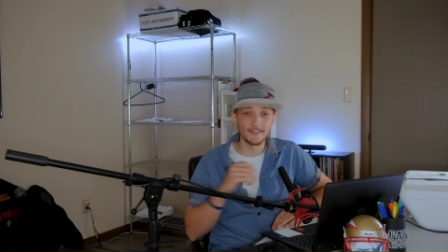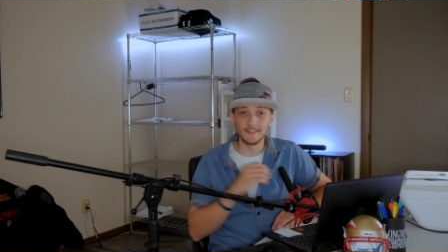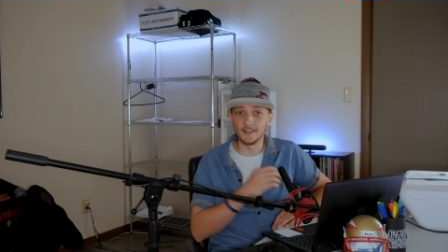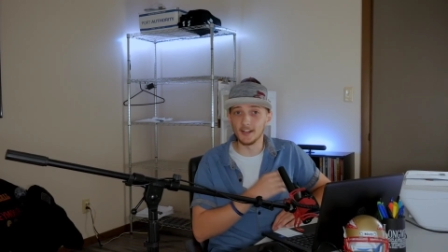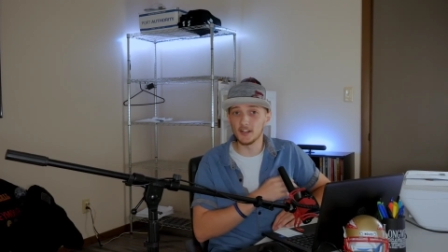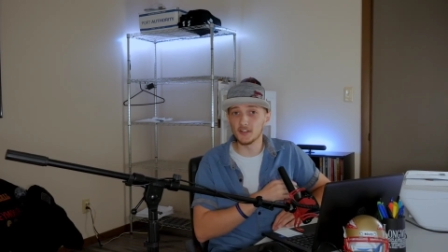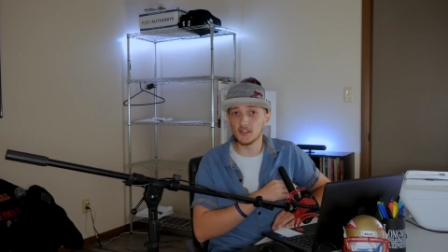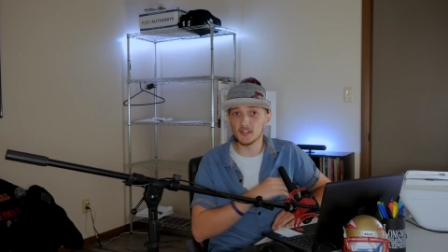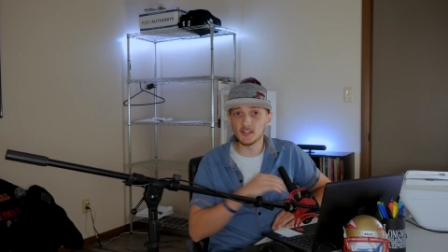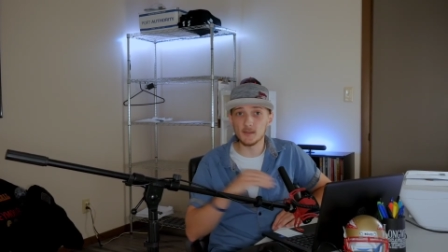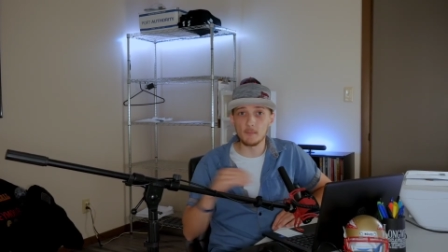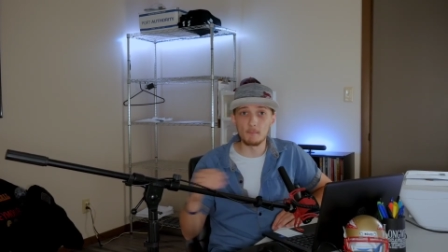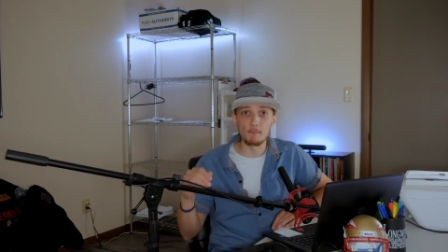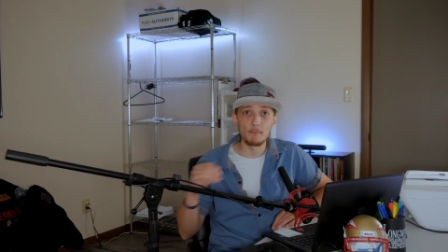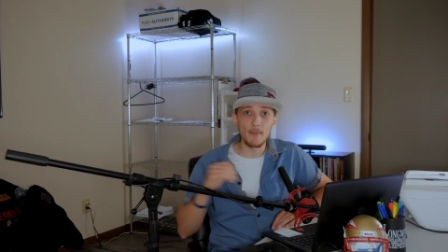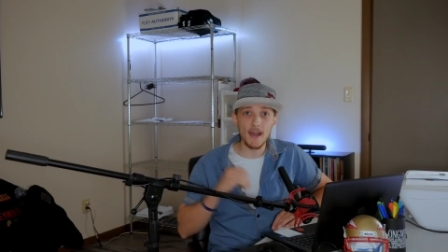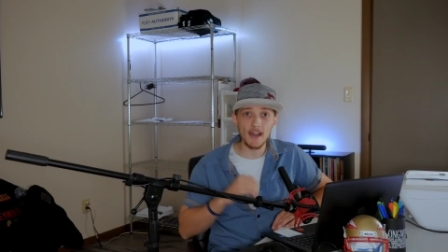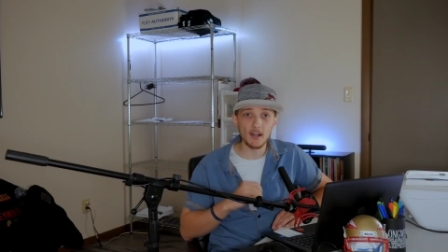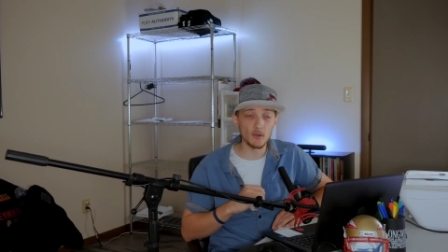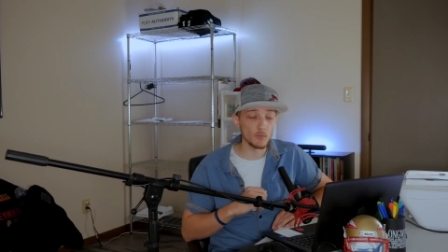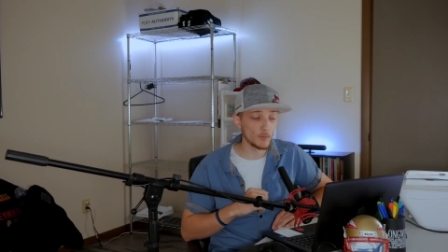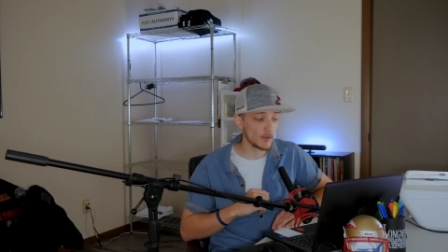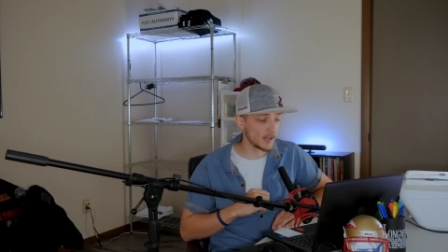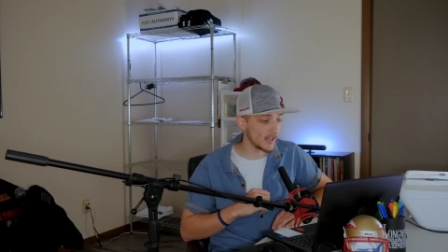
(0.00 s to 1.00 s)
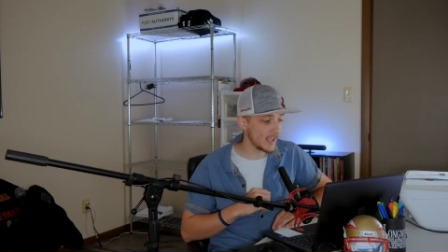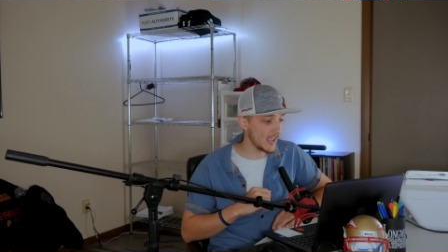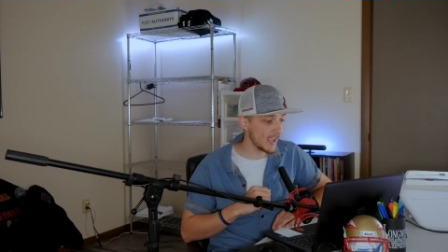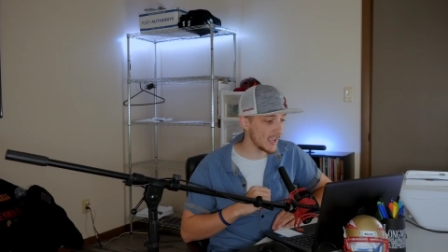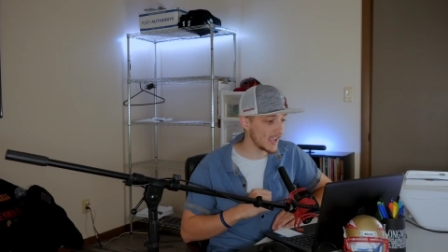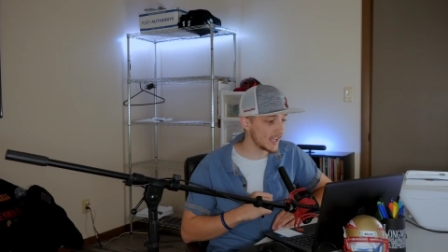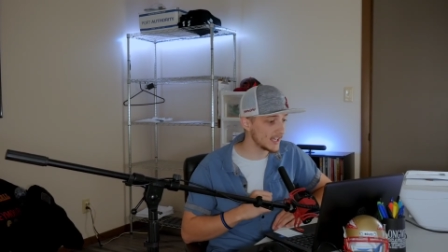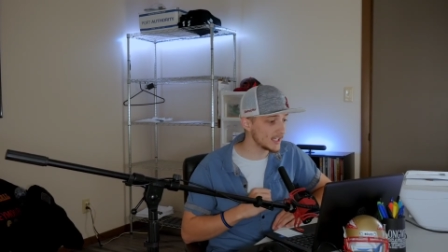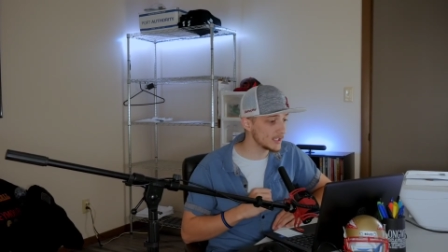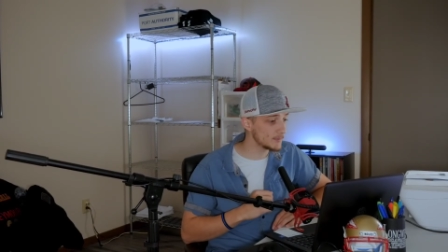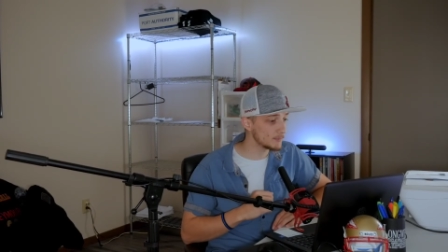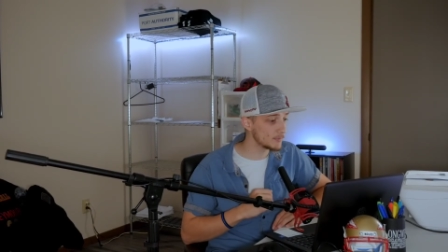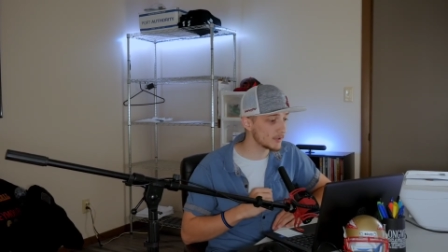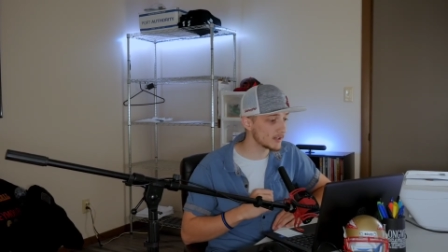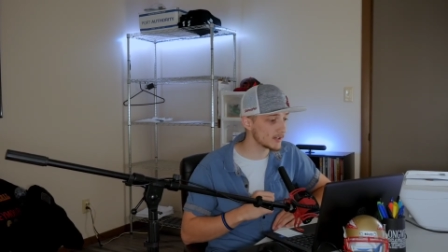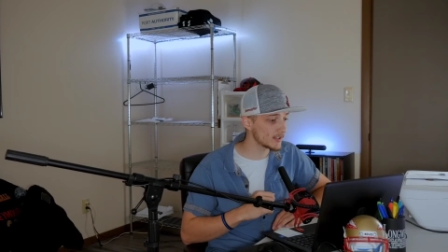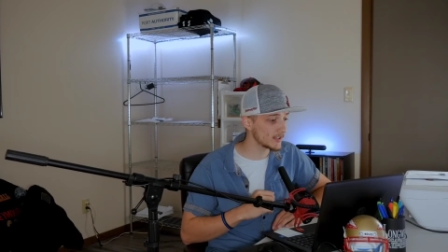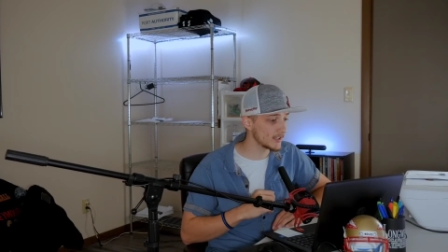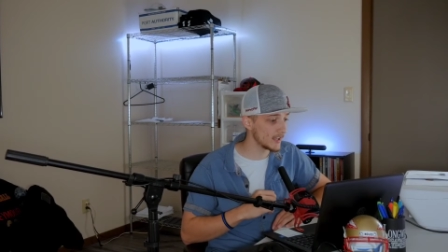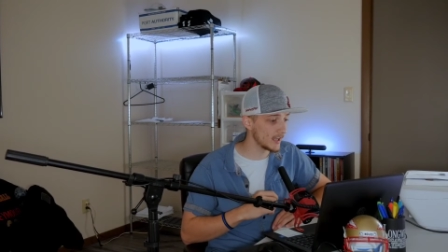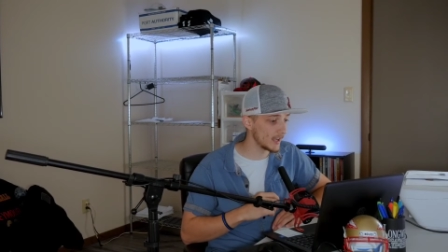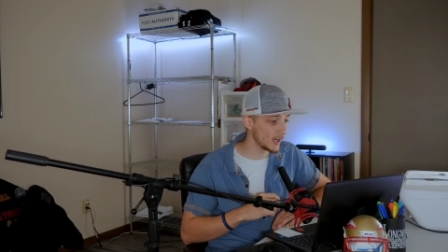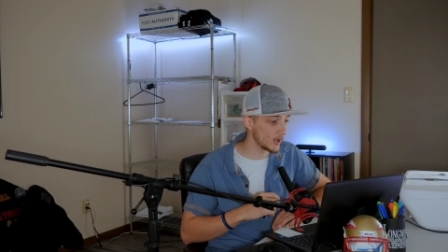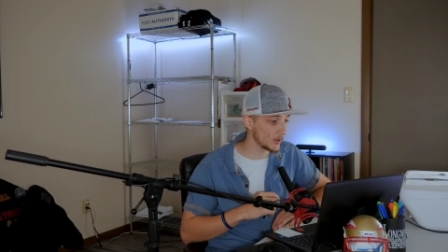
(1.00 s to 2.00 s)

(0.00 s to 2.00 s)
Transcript: then it doesn't matter what anybody